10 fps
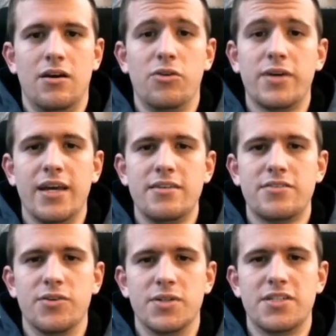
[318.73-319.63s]
Okay,
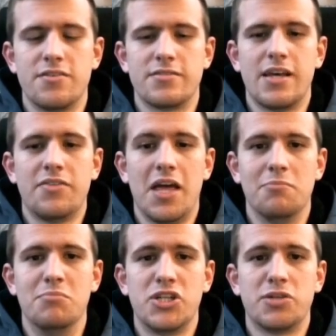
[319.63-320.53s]
so it turns out
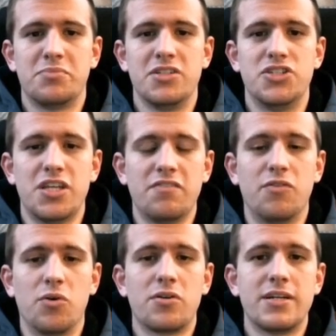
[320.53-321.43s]
that bishop to
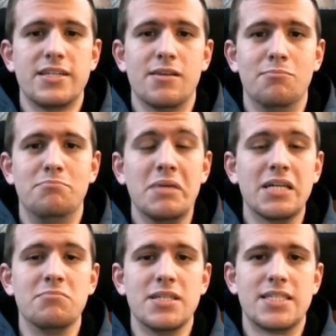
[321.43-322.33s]
g4 is a
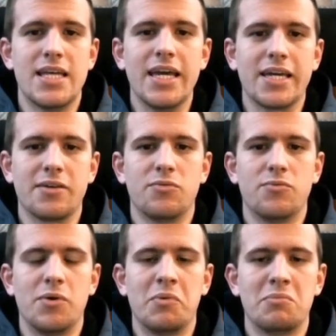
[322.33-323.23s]
big mistake.
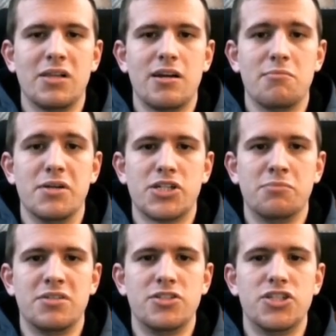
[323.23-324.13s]
When we play our
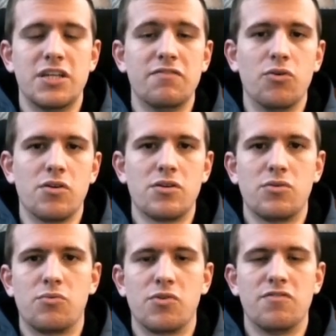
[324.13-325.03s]
bishop to g4,
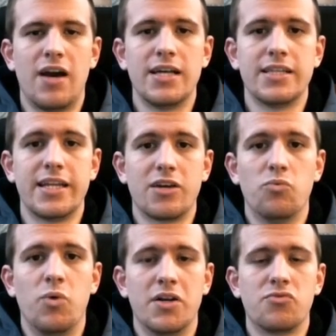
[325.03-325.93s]
we're
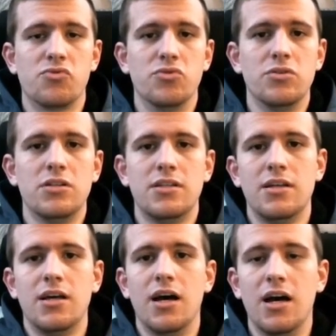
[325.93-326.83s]
violating one rule
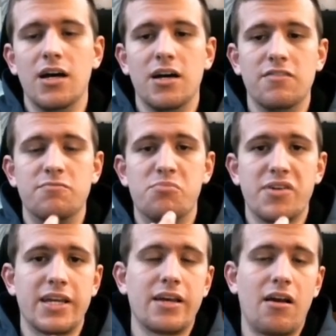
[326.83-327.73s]
of
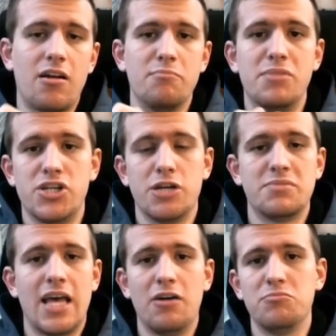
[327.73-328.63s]
bringing our
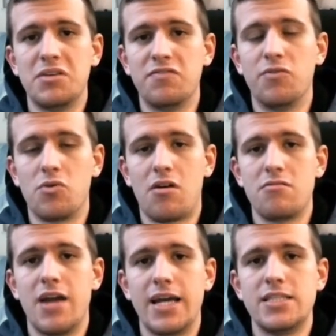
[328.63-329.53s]
bishops out before
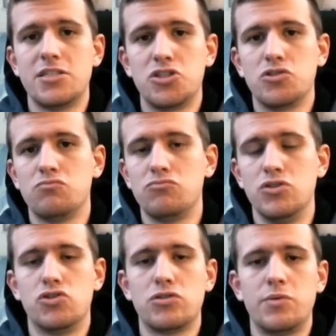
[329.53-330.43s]
our knights.
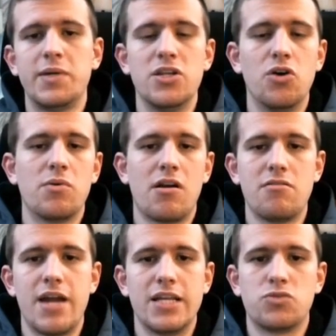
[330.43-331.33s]
Usually we know where our
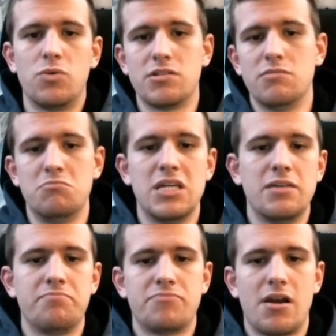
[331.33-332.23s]
knights want to
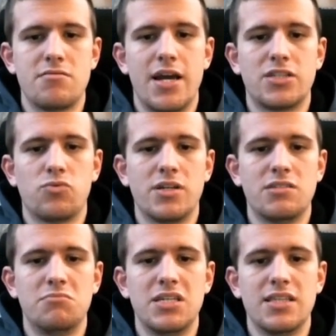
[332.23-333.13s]
be. Our knights want
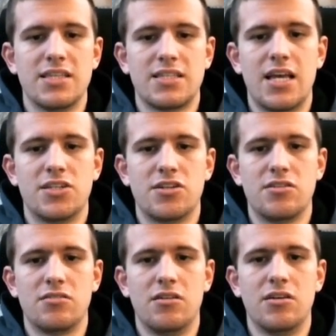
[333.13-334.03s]
to be in the
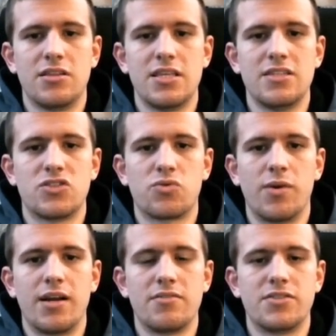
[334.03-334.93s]
center on these
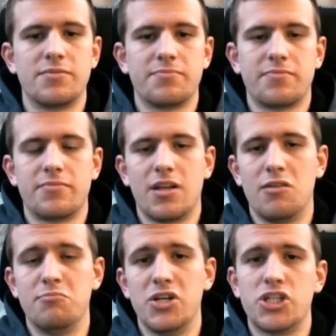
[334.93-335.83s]
squares.
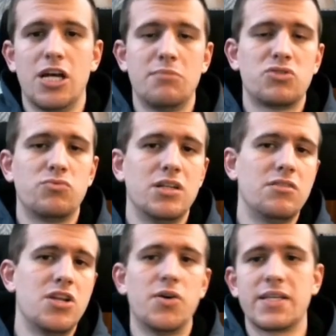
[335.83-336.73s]
Our bishops, we
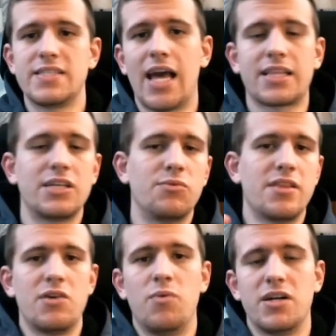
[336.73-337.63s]
don't know exactly
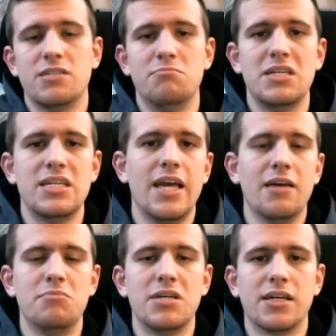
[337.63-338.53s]
where they want to be
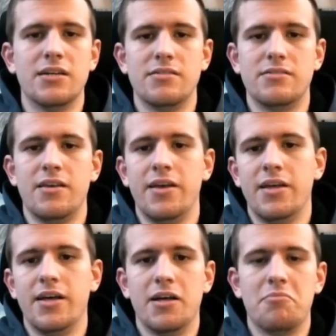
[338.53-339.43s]
yet because
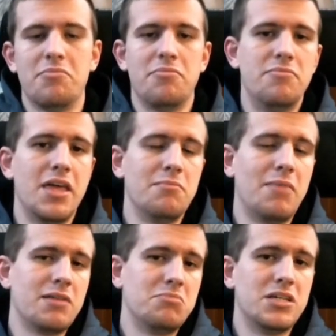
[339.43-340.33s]
they
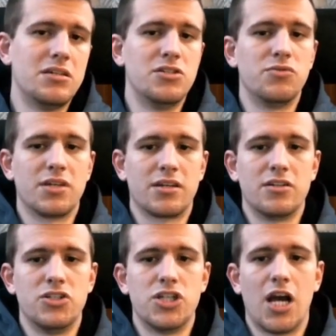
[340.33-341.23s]
might be doing a
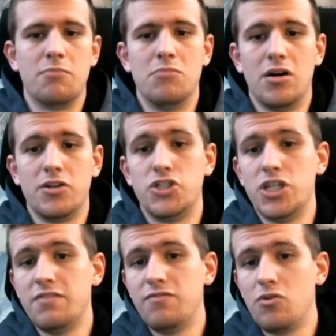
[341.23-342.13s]
good job on
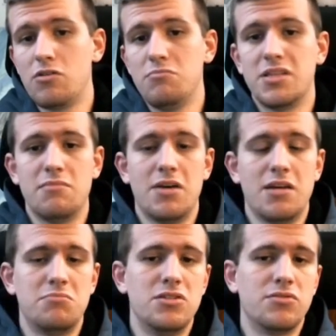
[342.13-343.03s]
g4, but they
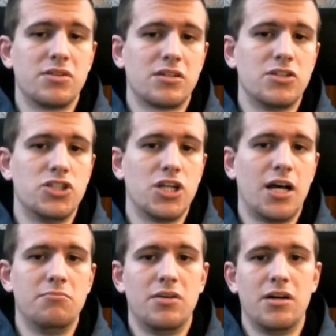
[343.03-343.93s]
might be doing a good
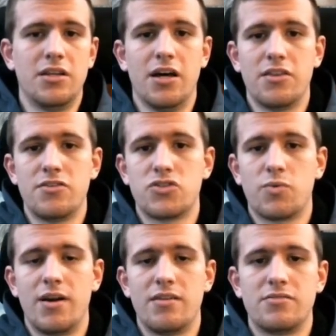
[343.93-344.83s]
job on other
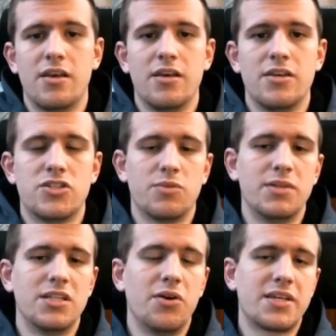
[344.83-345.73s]
squares. So
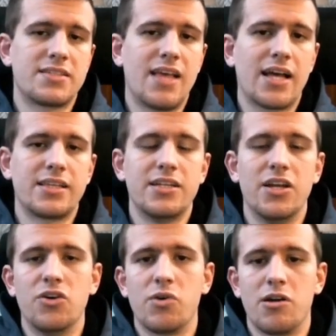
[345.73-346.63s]
we don't exactly
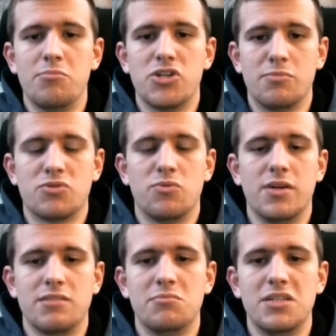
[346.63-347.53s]
know where our bishops
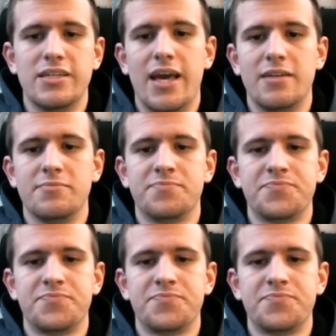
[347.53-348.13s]
want to be yet.